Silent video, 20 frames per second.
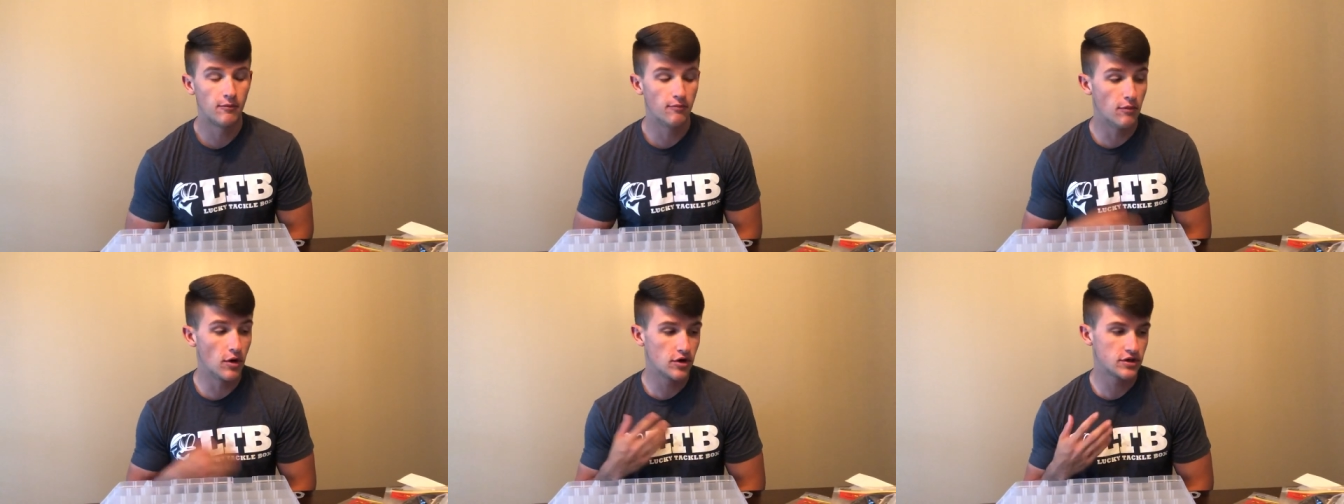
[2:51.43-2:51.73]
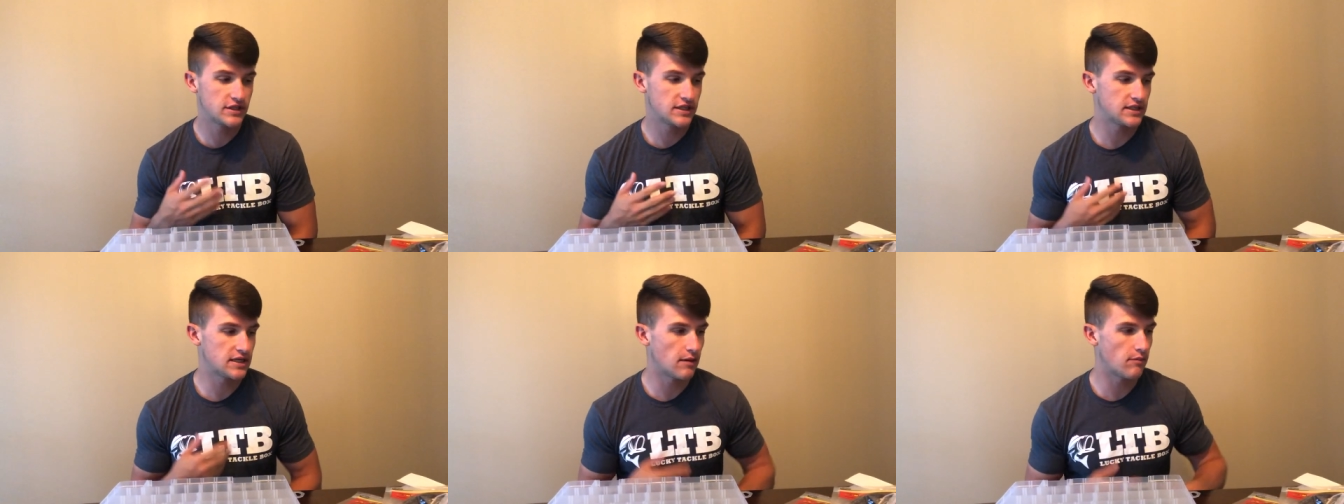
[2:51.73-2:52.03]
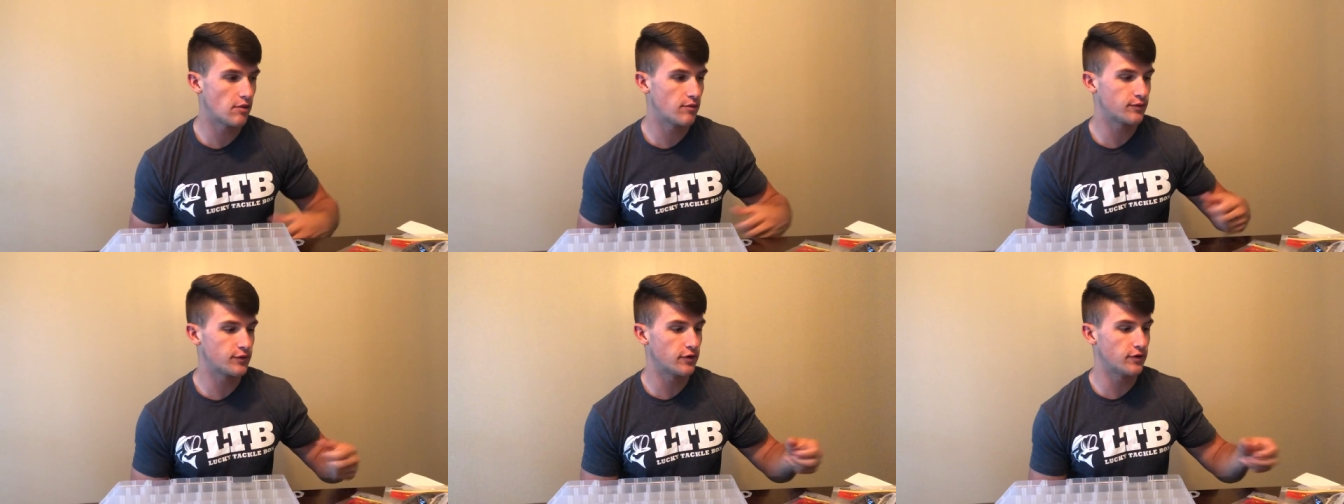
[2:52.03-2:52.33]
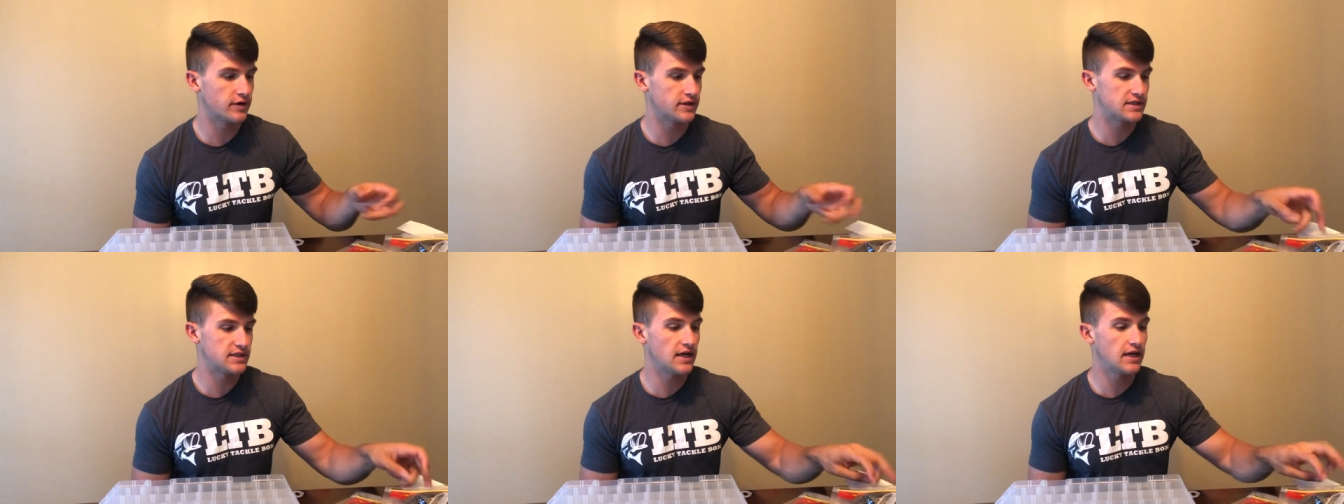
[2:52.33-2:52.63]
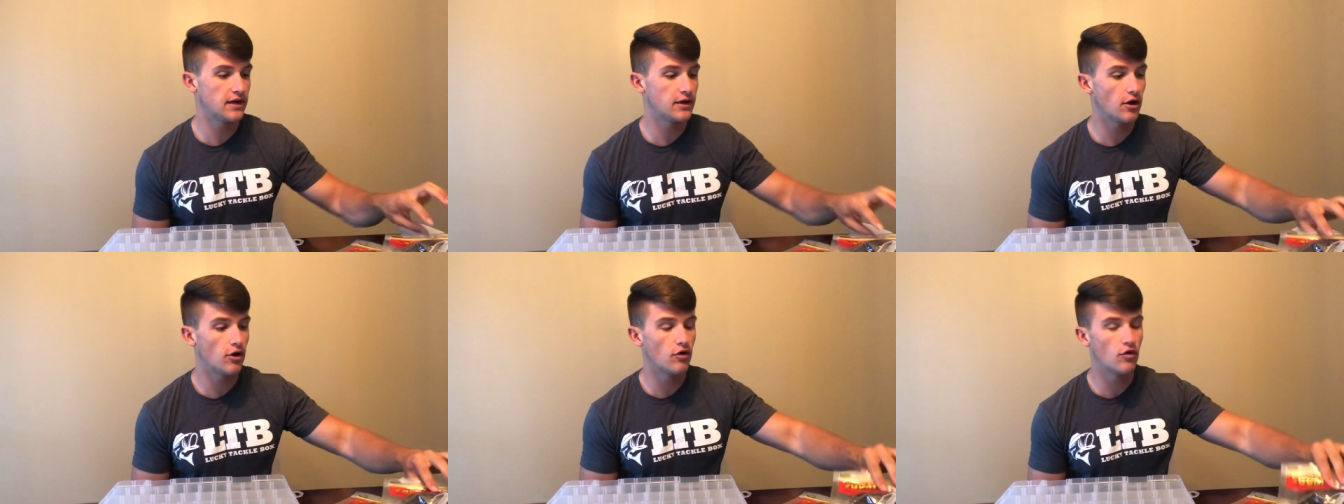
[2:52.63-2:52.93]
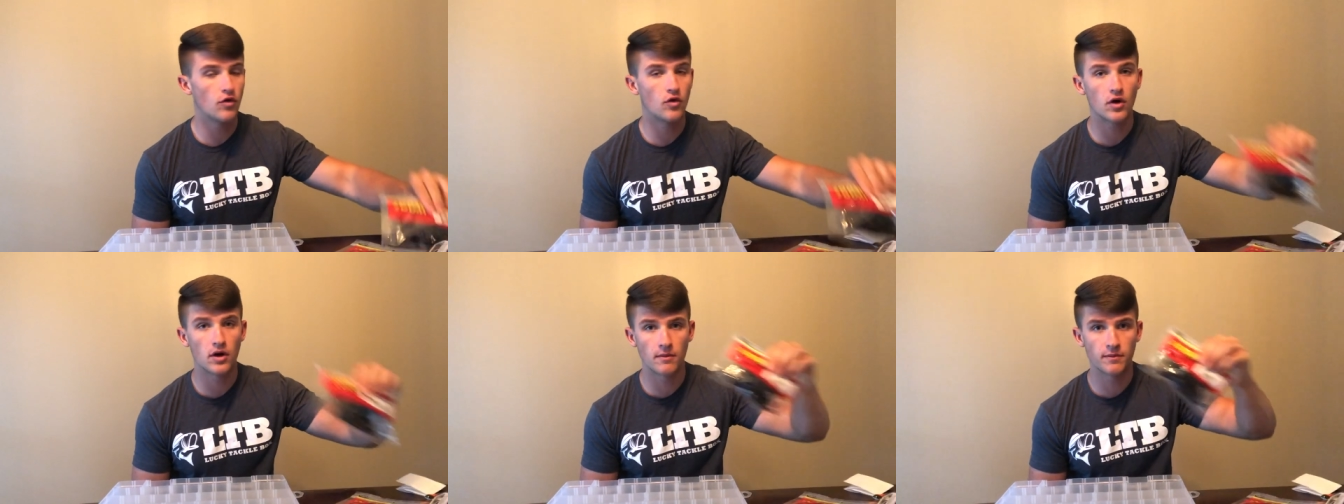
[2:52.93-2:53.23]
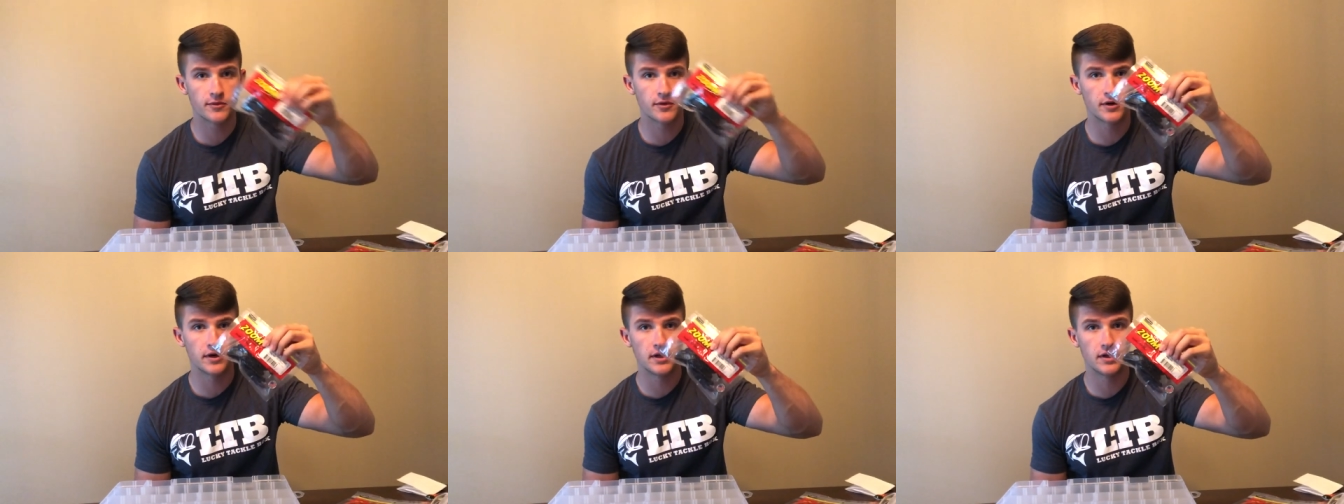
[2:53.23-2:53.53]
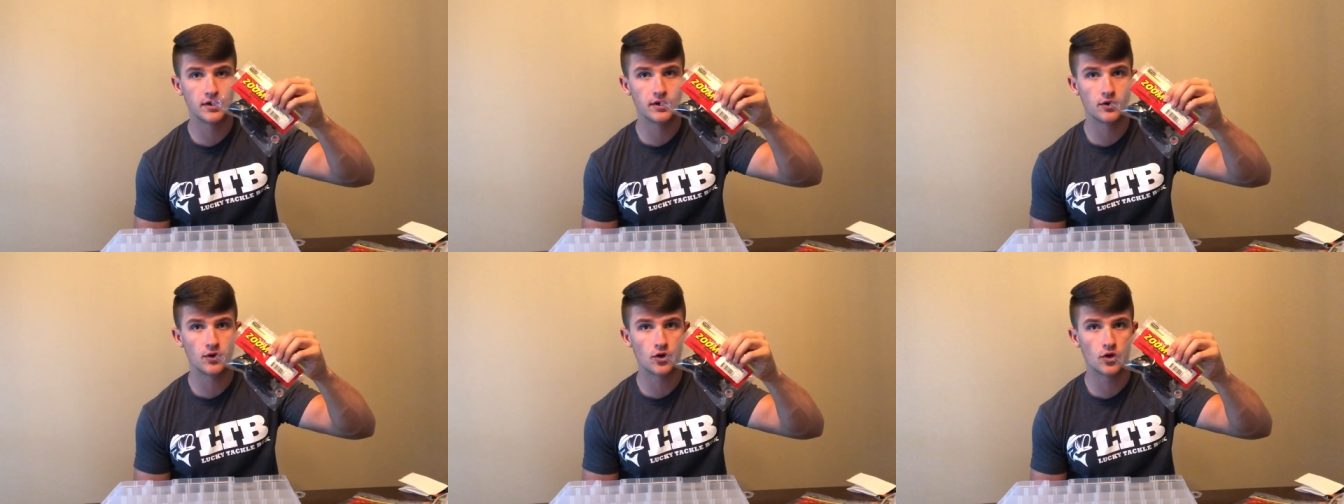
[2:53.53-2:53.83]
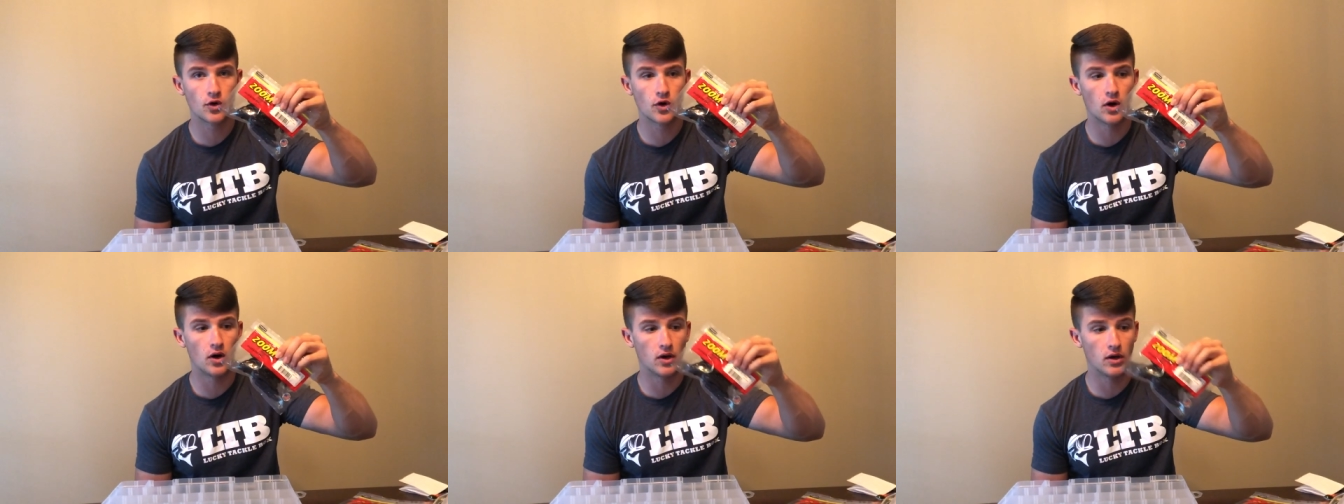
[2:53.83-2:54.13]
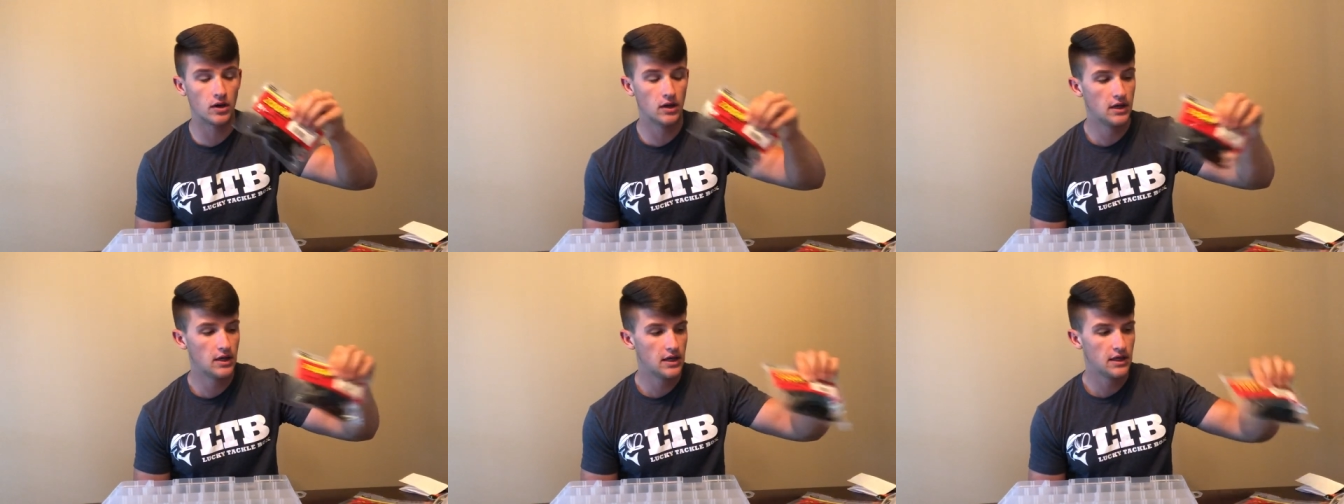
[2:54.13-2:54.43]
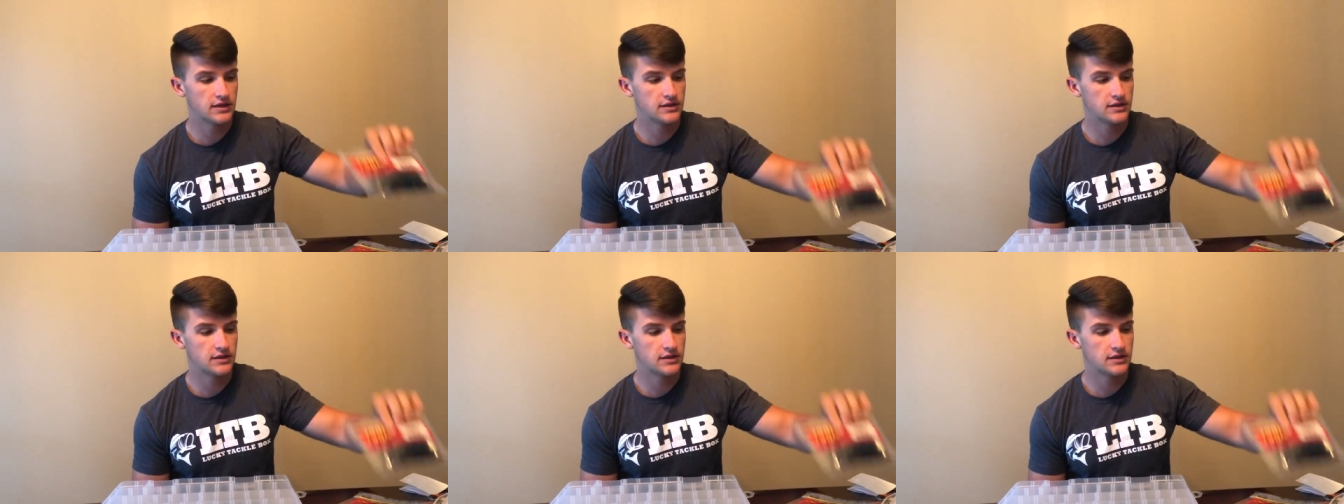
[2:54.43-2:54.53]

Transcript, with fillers: most of the time I'm throwing a Senko or I'm throwing a little crawl.